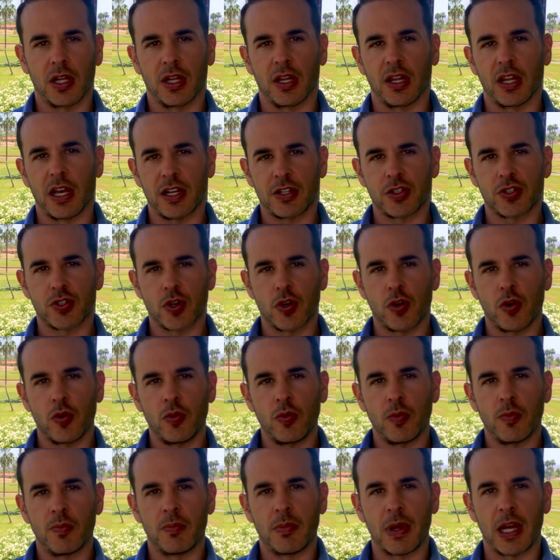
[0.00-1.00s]

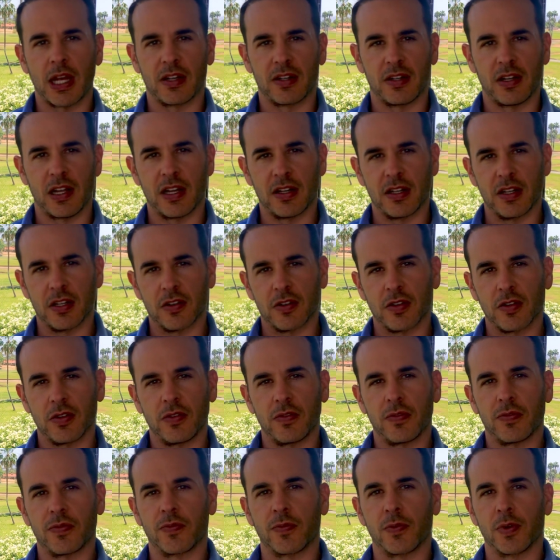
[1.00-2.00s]
electromagnetic
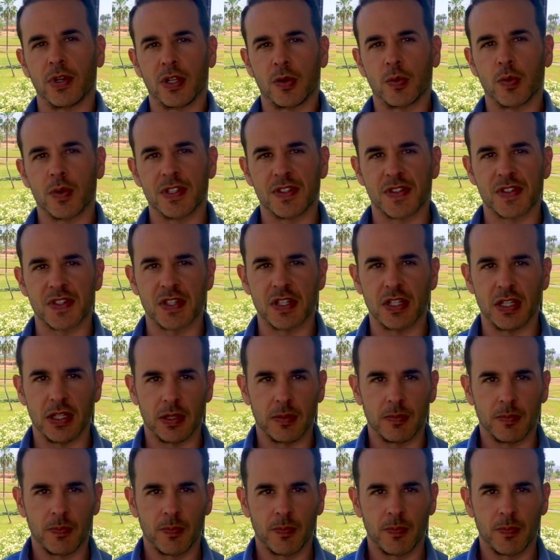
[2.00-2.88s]
frequency.